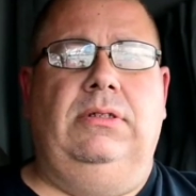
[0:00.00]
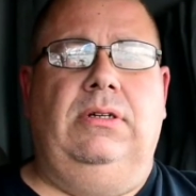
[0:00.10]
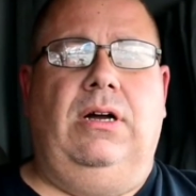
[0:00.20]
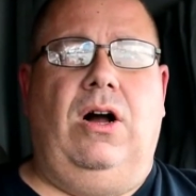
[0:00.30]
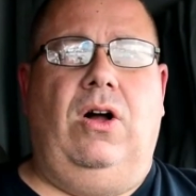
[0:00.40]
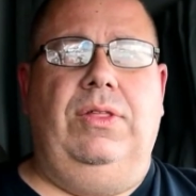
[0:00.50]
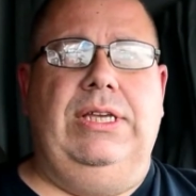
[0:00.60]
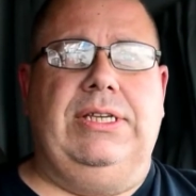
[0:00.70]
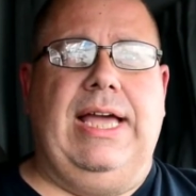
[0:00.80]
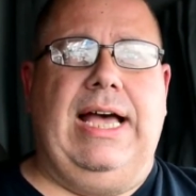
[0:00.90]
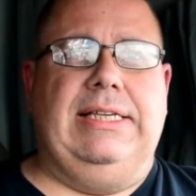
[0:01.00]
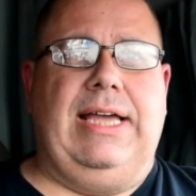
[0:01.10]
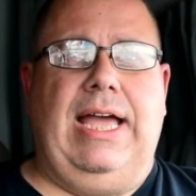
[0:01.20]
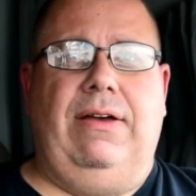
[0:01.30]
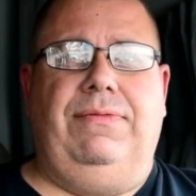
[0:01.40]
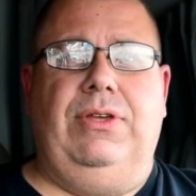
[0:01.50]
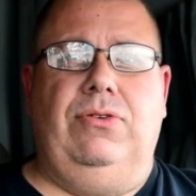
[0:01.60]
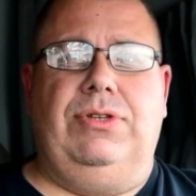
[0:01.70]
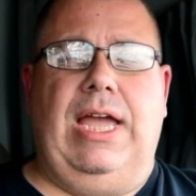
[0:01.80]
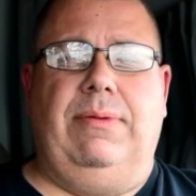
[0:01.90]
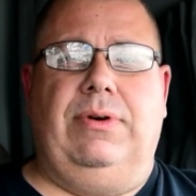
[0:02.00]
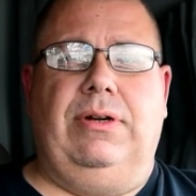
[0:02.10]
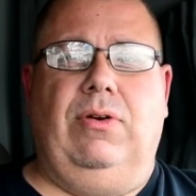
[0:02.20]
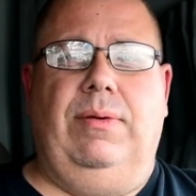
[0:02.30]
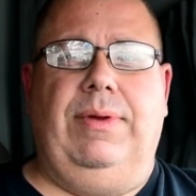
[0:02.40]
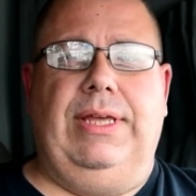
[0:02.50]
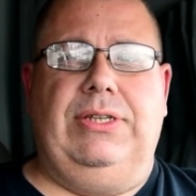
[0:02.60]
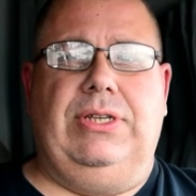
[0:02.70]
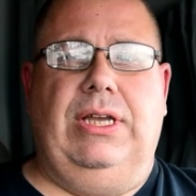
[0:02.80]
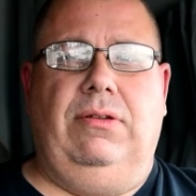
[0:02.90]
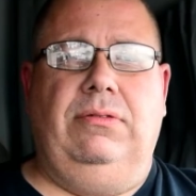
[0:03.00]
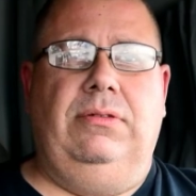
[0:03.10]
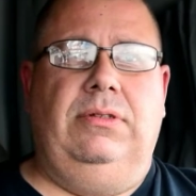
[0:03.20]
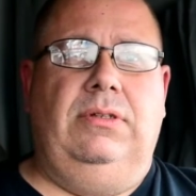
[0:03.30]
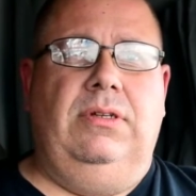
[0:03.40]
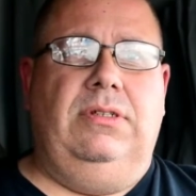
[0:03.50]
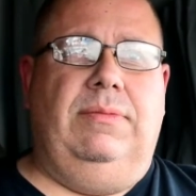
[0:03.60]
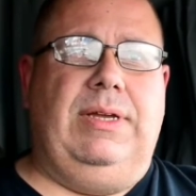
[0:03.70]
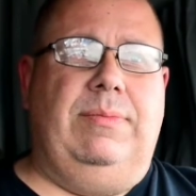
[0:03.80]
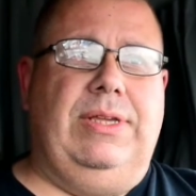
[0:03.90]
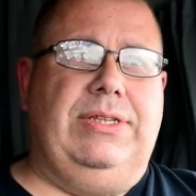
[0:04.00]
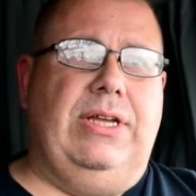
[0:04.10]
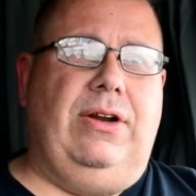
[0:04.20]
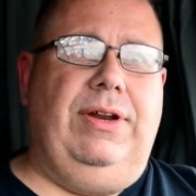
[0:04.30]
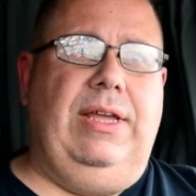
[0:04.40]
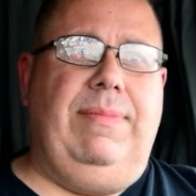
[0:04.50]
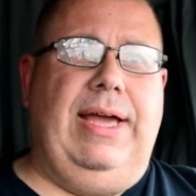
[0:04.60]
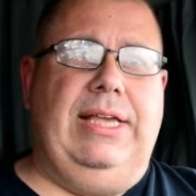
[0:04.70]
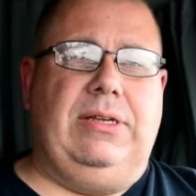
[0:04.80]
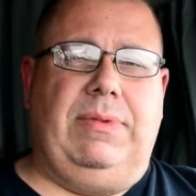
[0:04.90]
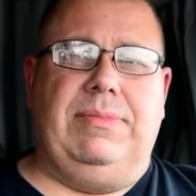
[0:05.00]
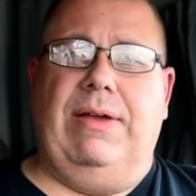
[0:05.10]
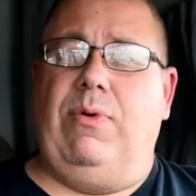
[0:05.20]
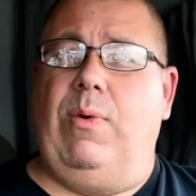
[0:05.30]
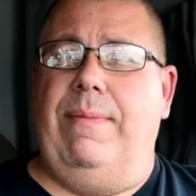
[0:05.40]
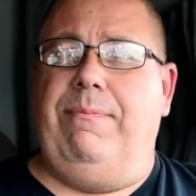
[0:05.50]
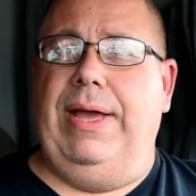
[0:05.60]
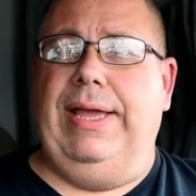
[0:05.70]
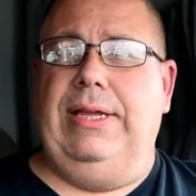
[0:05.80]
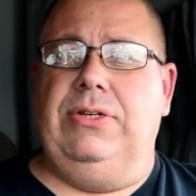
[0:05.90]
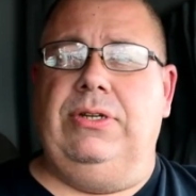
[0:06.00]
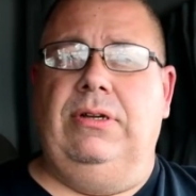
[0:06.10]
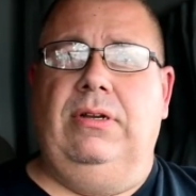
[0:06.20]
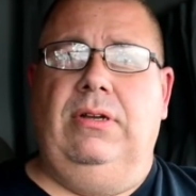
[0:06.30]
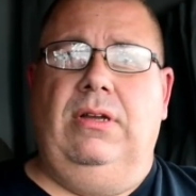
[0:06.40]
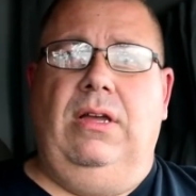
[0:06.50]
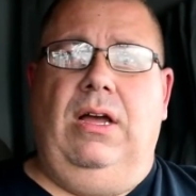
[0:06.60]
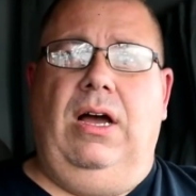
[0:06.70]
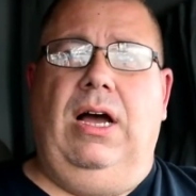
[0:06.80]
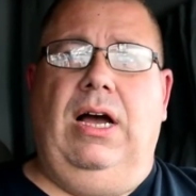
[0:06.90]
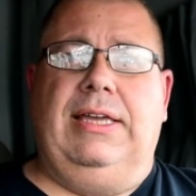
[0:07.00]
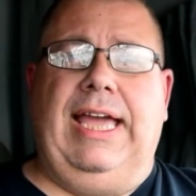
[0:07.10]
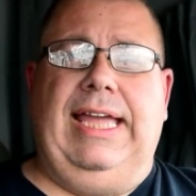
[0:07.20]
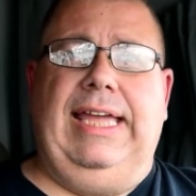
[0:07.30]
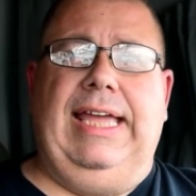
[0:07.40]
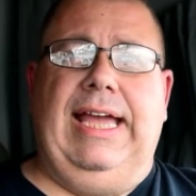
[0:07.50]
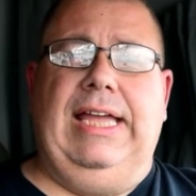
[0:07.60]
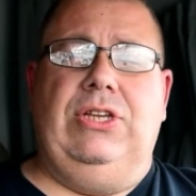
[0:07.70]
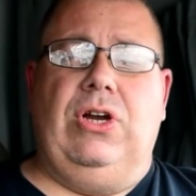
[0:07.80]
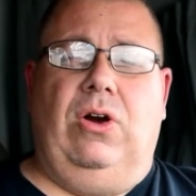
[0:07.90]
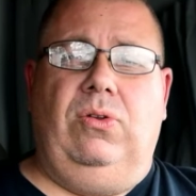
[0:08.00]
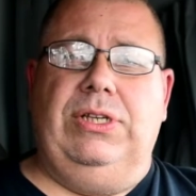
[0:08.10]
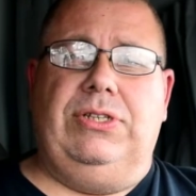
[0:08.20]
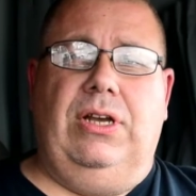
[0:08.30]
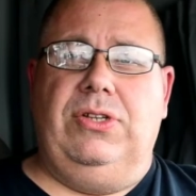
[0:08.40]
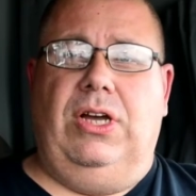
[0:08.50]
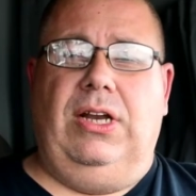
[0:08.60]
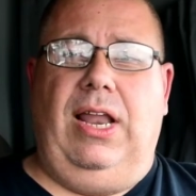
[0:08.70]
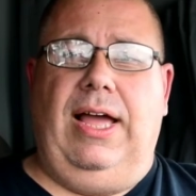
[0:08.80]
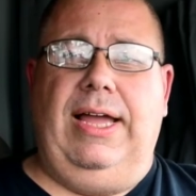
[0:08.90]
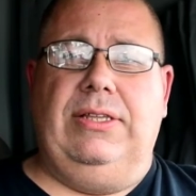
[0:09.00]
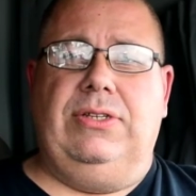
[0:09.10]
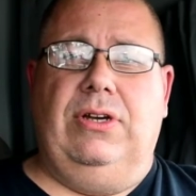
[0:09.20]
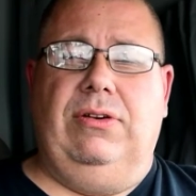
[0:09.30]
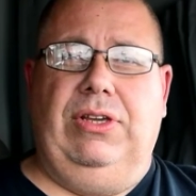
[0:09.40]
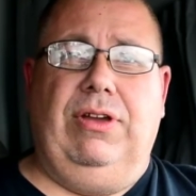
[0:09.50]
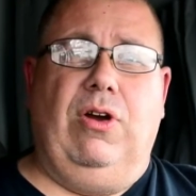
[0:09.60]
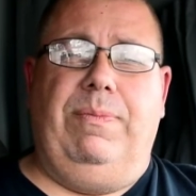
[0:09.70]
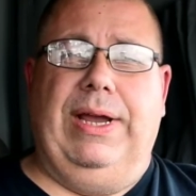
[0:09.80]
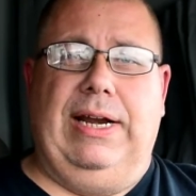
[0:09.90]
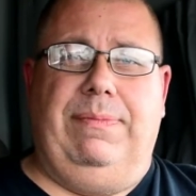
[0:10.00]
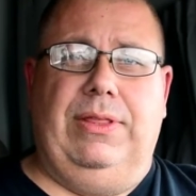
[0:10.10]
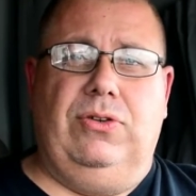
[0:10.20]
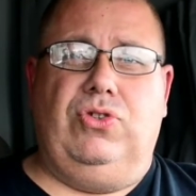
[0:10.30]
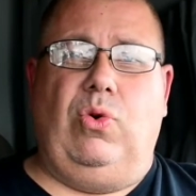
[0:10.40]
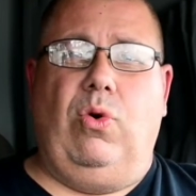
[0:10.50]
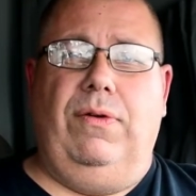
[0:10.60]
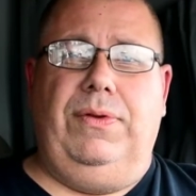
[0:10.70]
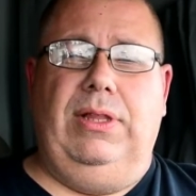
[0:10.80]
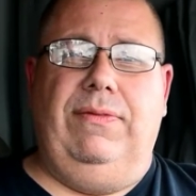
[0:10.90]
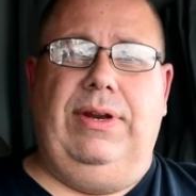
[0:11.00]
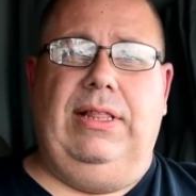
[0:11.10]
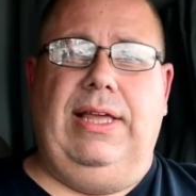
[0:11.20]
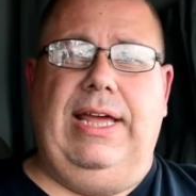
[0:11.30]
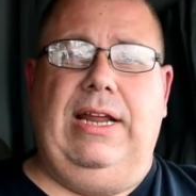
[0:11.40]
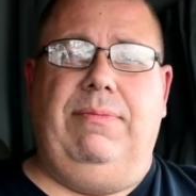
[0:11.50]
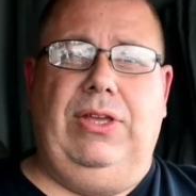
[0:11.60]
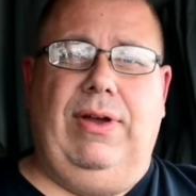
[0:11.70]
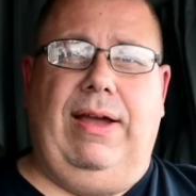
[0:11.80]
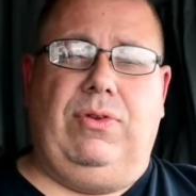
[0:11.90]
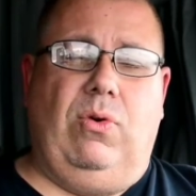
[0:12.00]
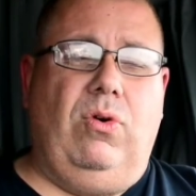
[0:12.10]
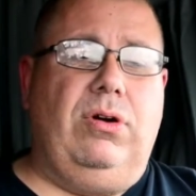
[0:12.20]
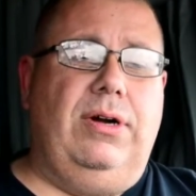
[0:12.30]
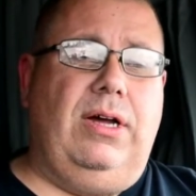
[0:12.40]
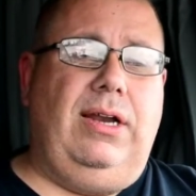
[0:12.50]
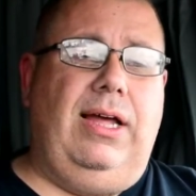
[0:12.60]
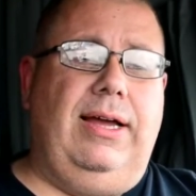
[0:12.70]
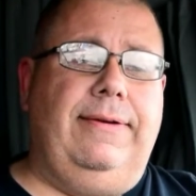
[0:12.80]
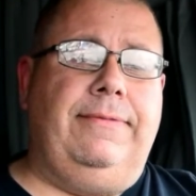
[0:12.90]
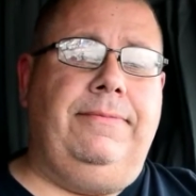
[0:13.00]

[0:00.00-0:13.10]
All these guys have used camera equipment they sell. Sometimes they sell it on eBay. Sometimes they have a web page. KEH only sells online, so you can go pick it up at their store if you live in Atlanta, but you have to order it online.